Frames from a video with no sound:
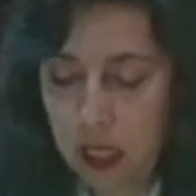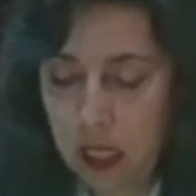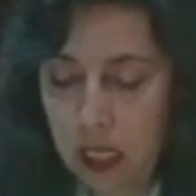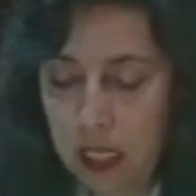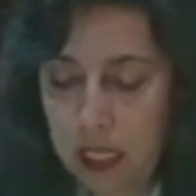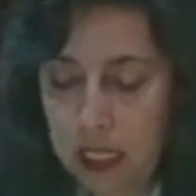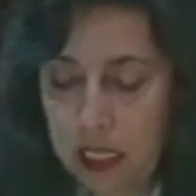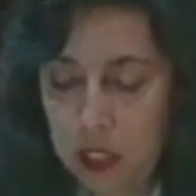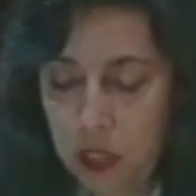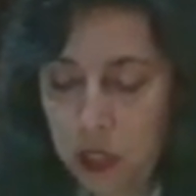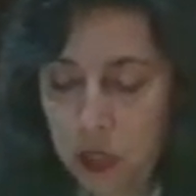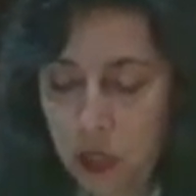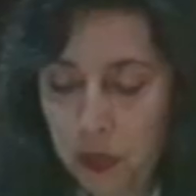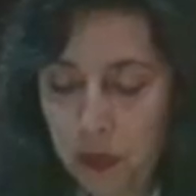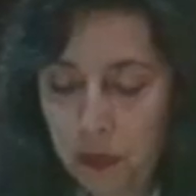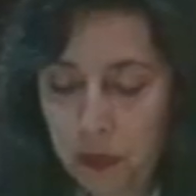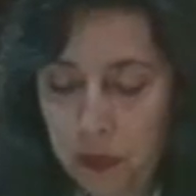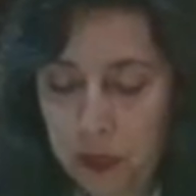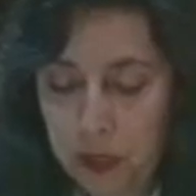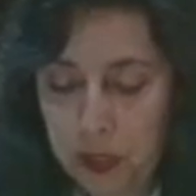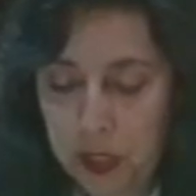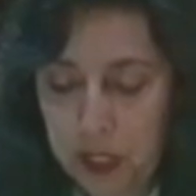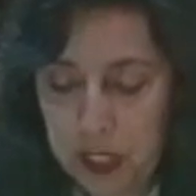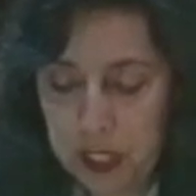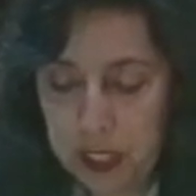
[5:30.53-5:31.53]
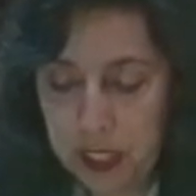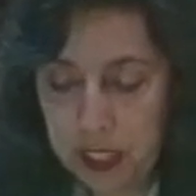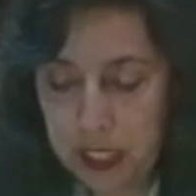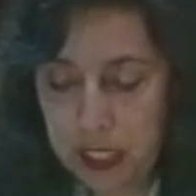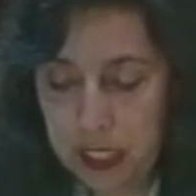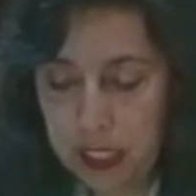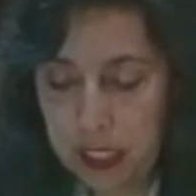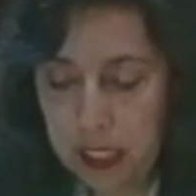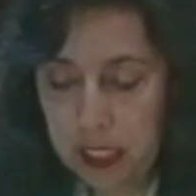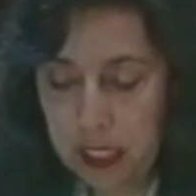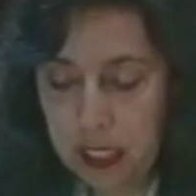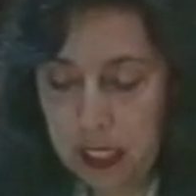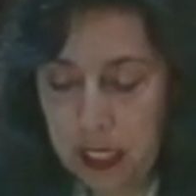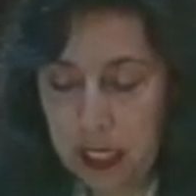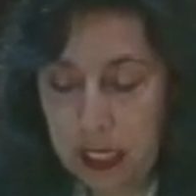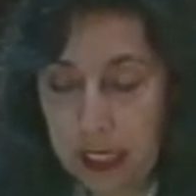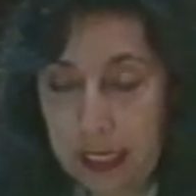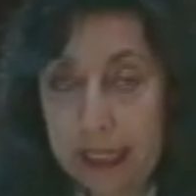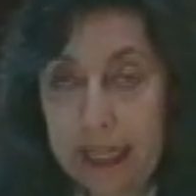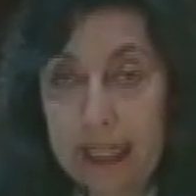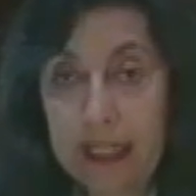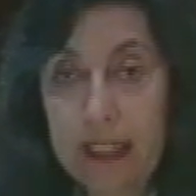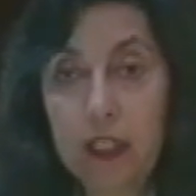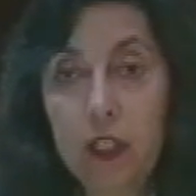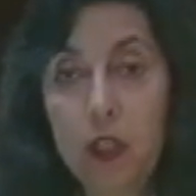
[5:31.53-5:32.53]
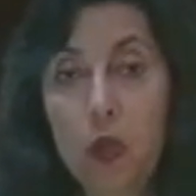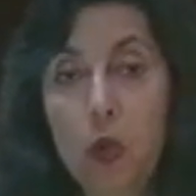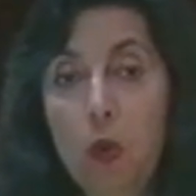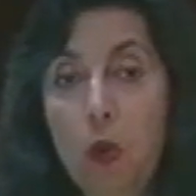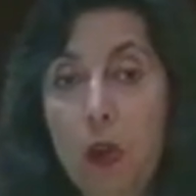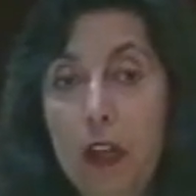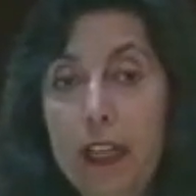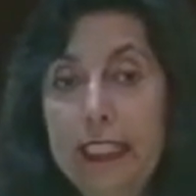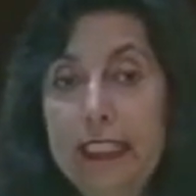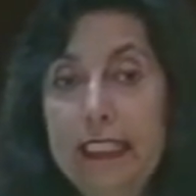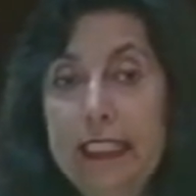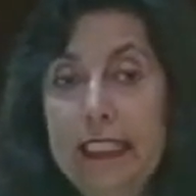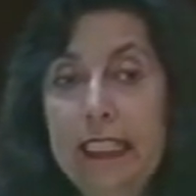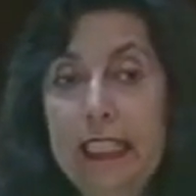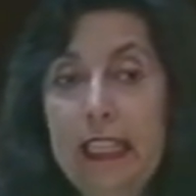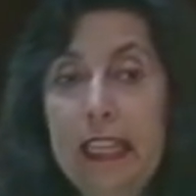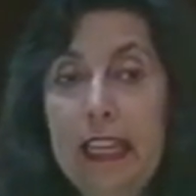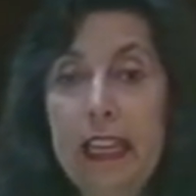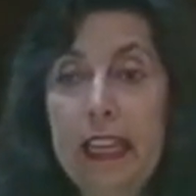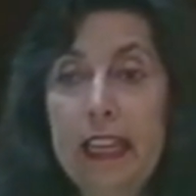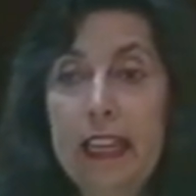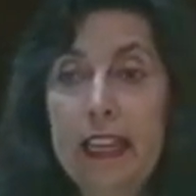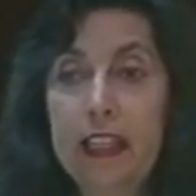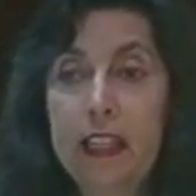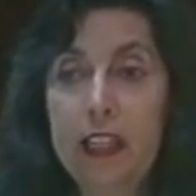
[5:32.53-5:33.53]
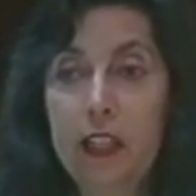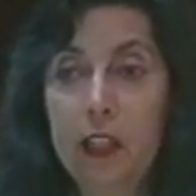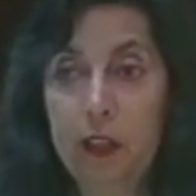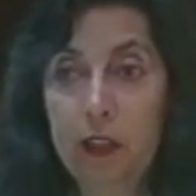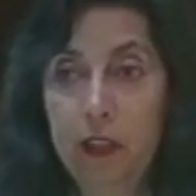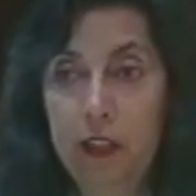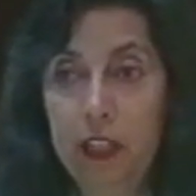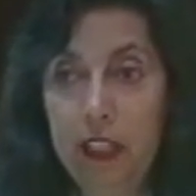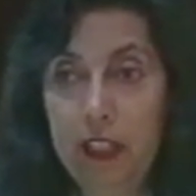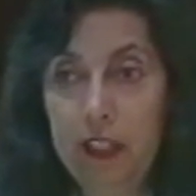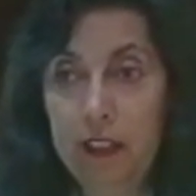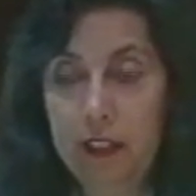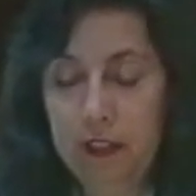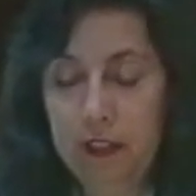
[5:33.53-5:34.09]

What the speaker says: introverted, and quite angry.